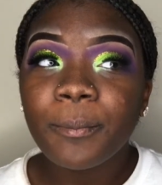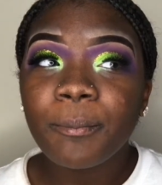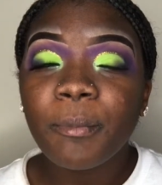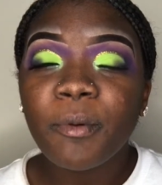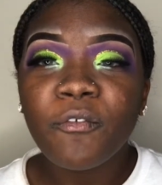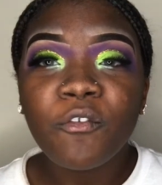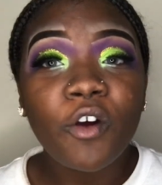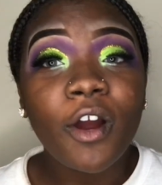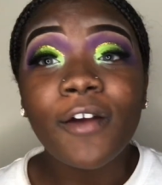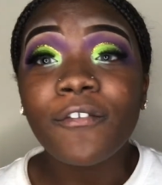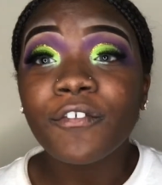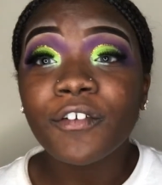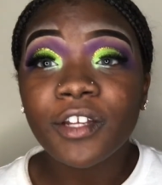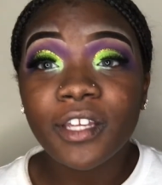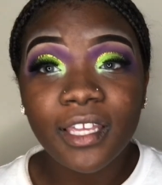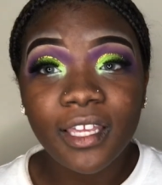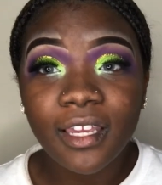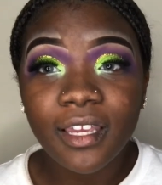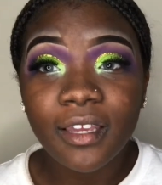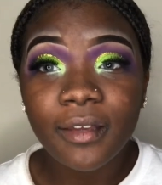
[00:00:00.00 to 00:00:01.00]
Before I
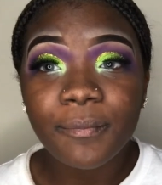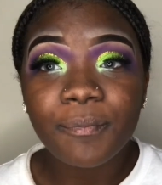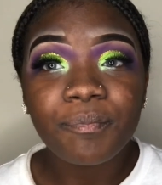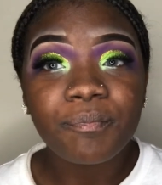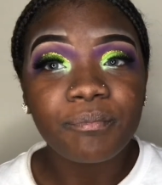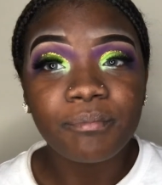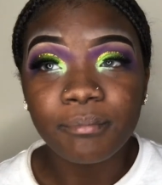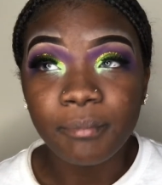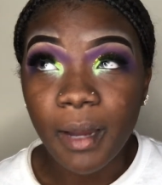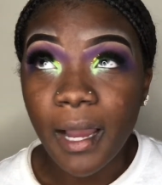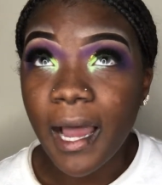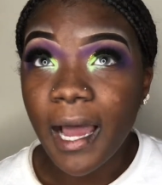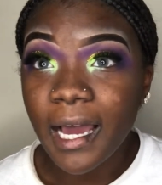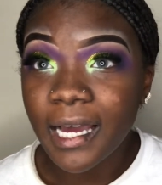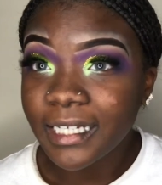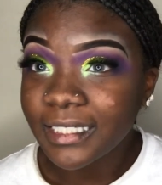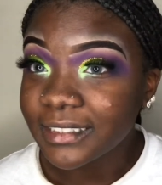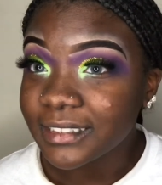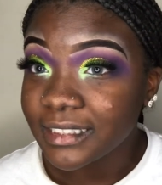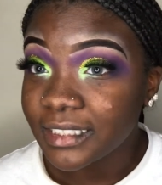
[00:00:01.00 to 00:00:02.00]
forget, my
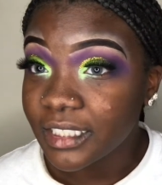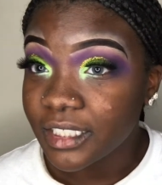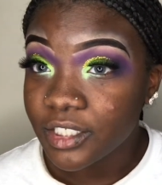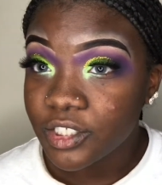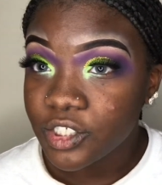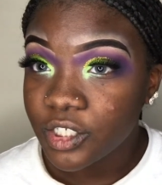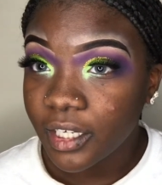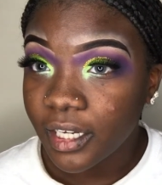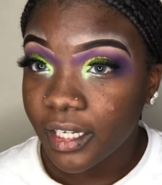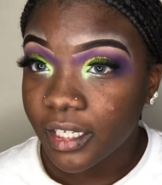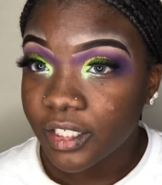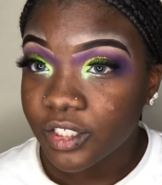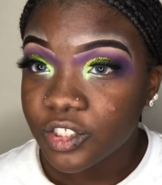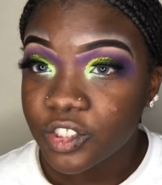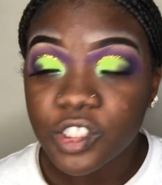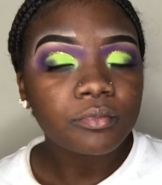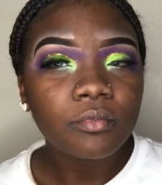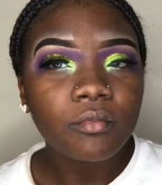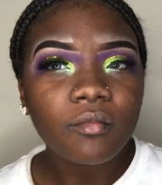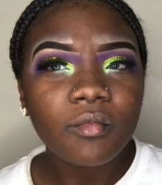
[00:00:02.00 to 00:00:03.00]
eyes did
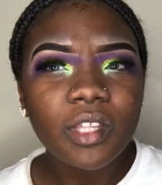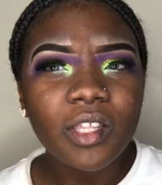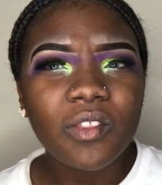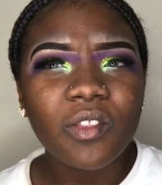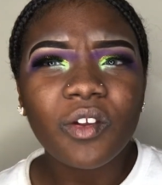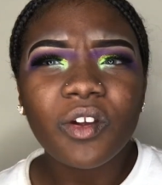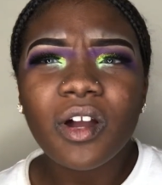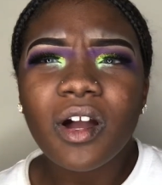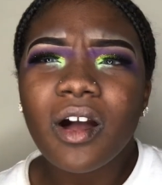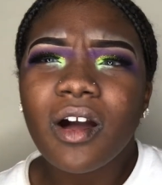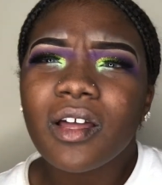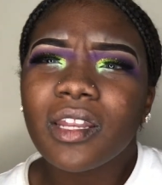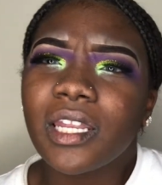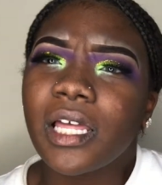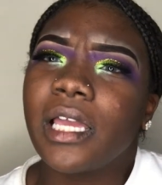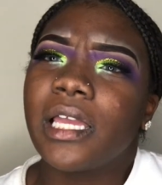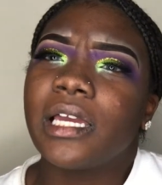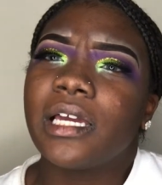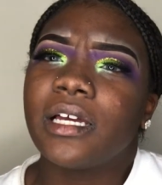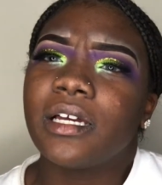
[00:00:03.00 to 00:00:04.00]
change. They're called
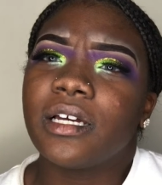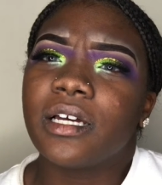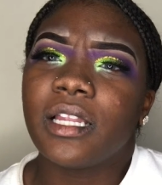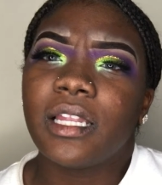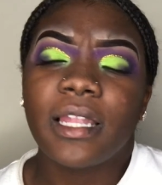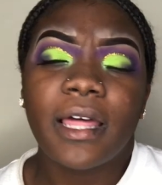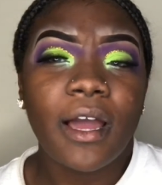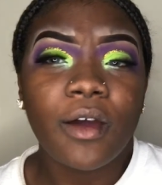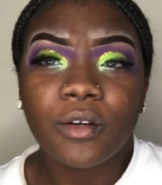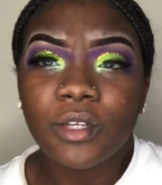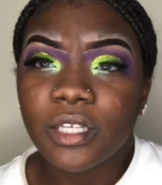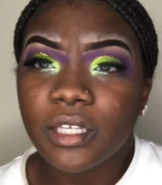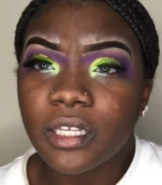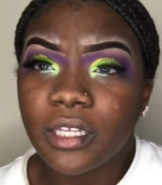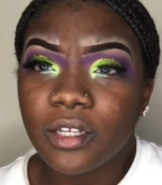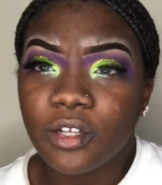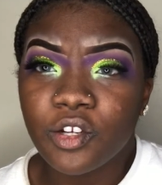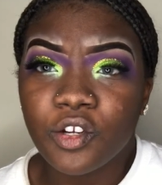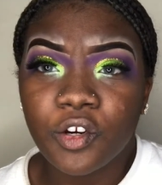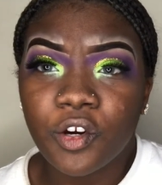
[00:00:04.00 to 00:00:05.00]
like cloudy
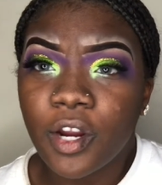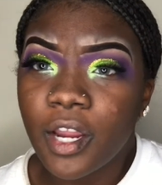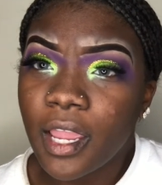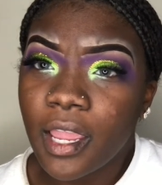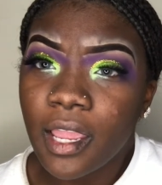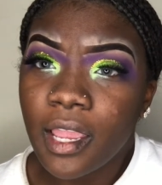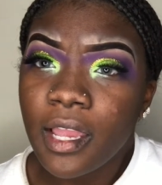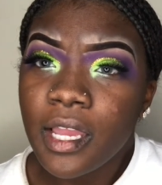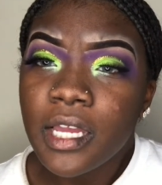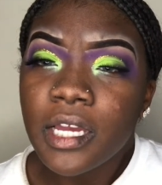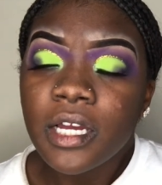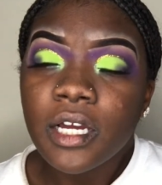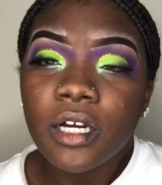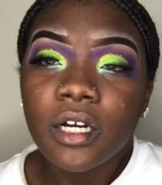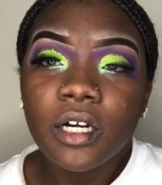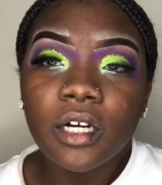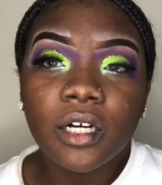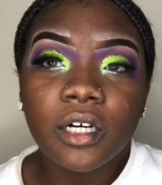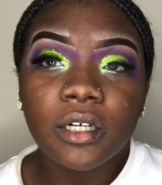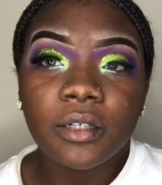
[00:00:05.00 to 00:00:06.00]
gray
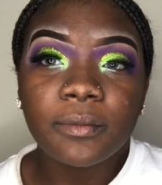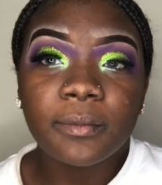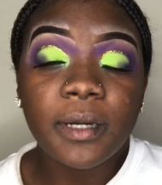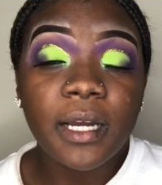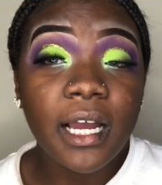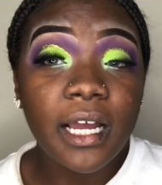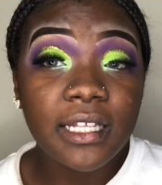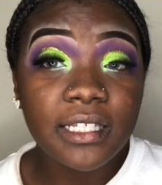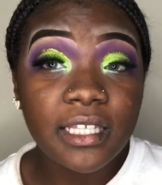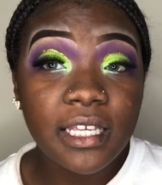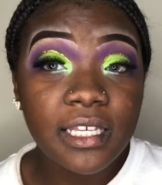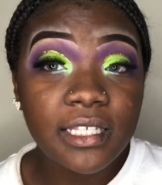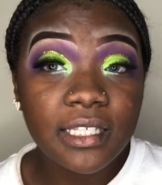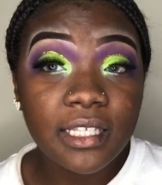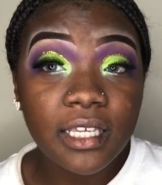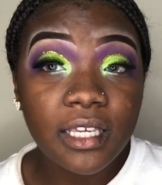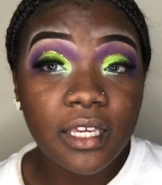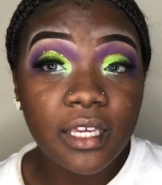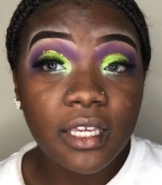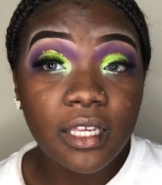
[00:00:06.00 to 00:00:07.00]
contacts,
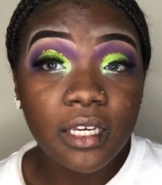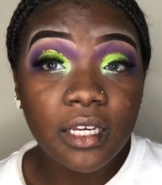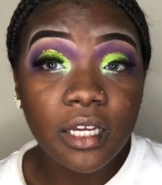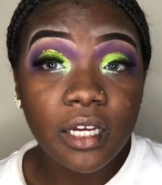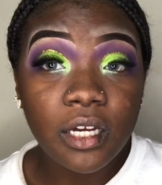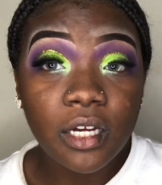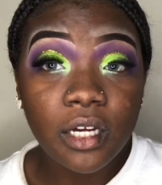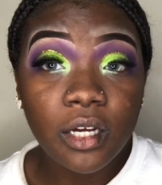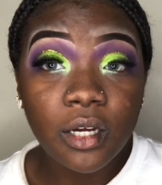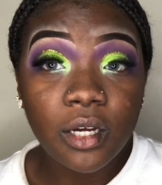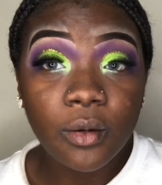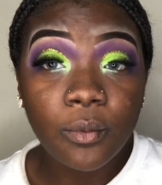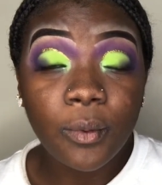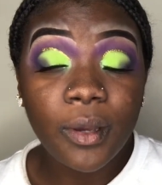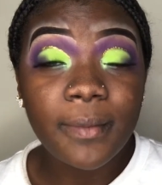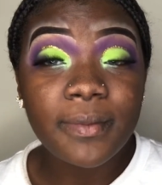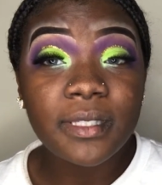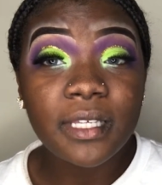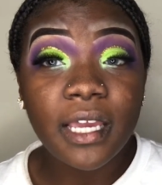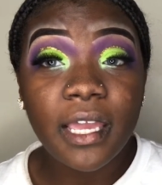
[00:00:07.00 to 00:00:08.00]
and
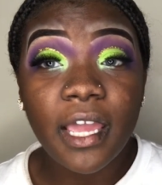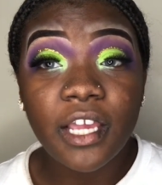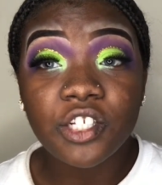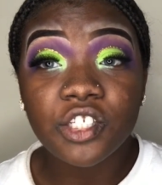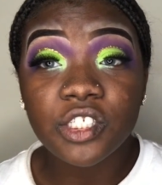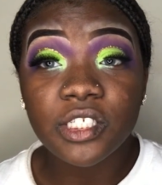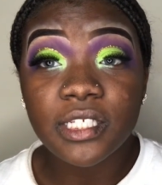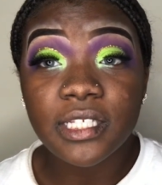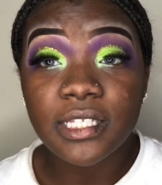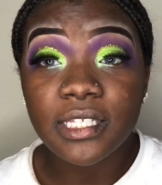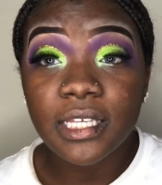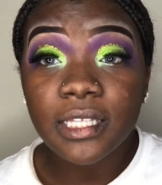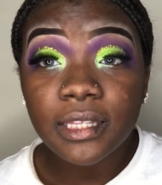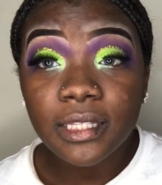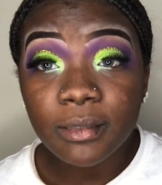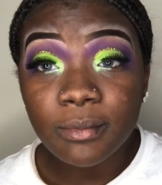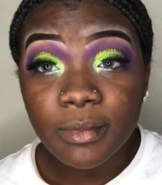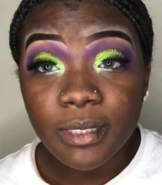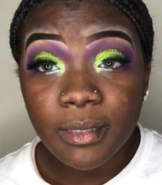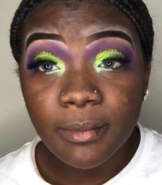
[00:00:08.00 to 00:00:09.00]
website actually sent
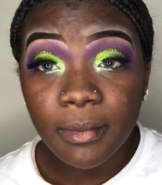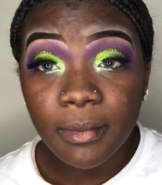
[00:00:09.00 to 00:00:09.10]
them to